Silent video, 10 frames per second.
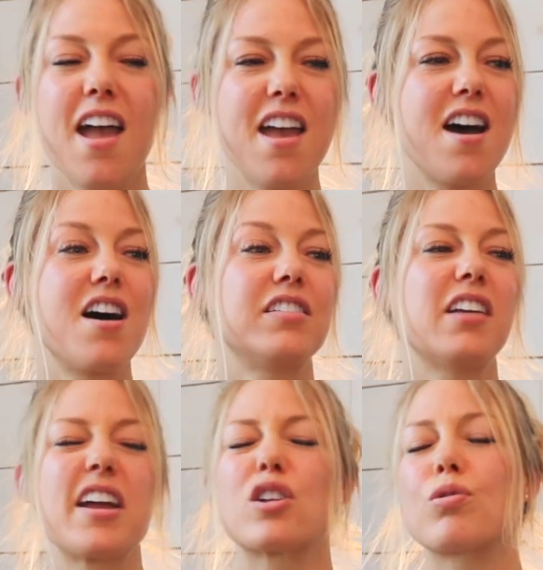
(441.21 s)
and
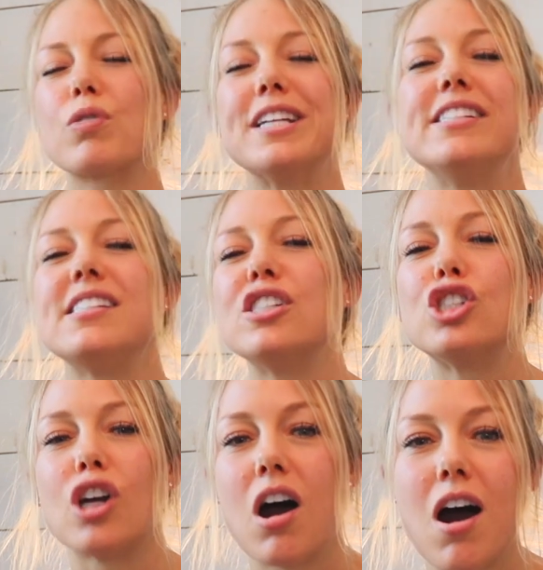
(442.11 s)
like crazy
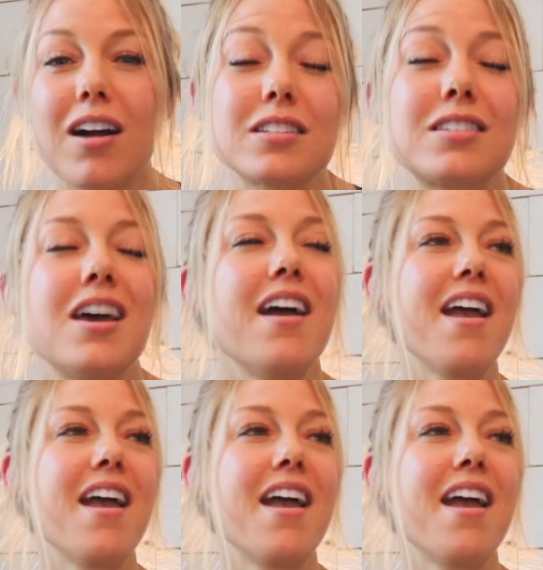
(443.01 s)
shocks,